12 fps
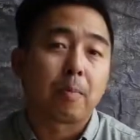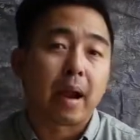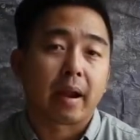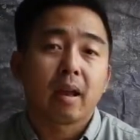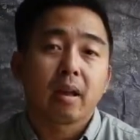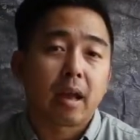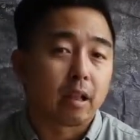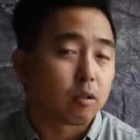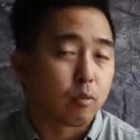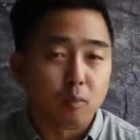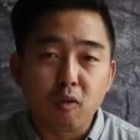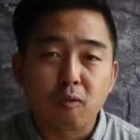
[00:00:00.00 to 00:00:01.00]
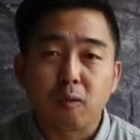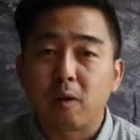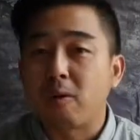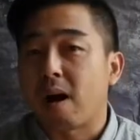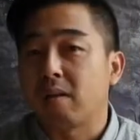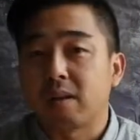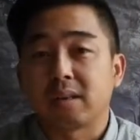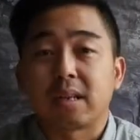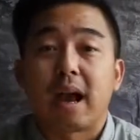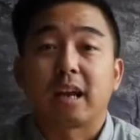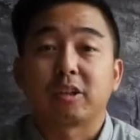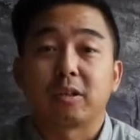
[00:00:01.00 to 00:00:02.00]
pack, and to move around is
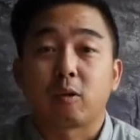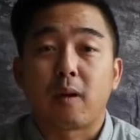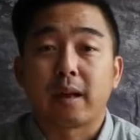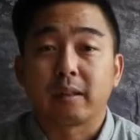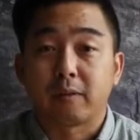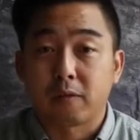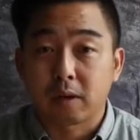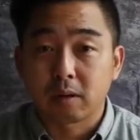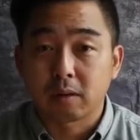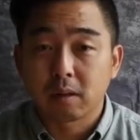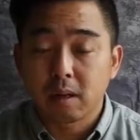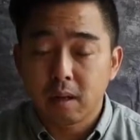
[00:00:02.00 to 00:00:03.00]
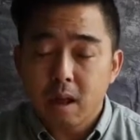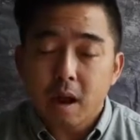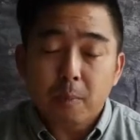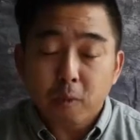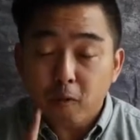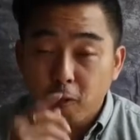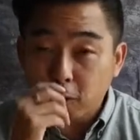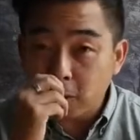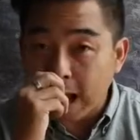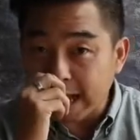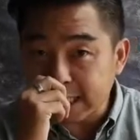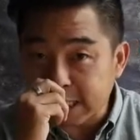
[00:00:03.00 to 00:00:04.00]
actually quite difficult. Profoto
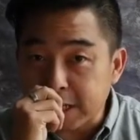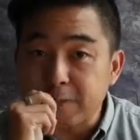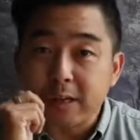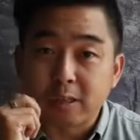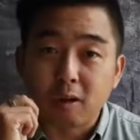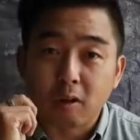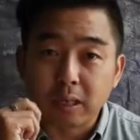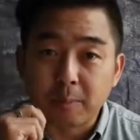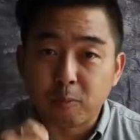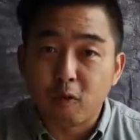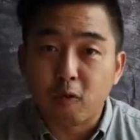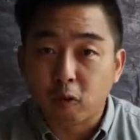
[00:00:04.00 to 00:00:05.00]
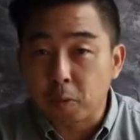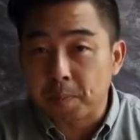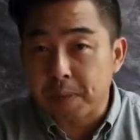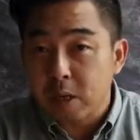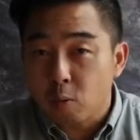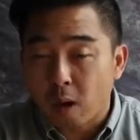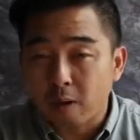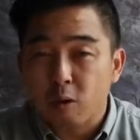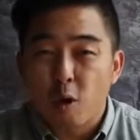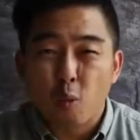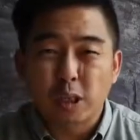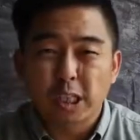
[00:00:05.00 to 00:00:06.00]
has a series called the Profoto B one,
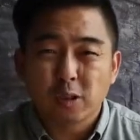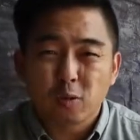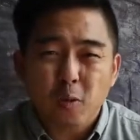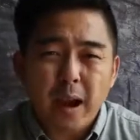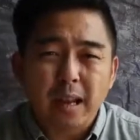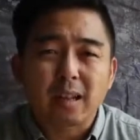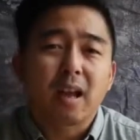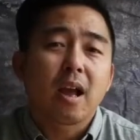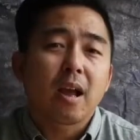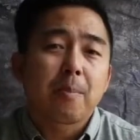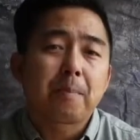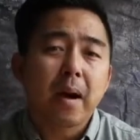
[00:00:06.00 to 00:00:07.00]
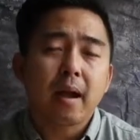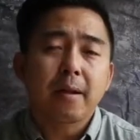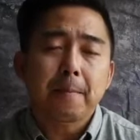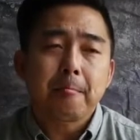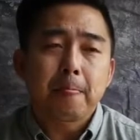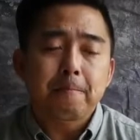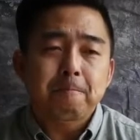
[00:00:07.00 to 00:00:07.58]
which is great, but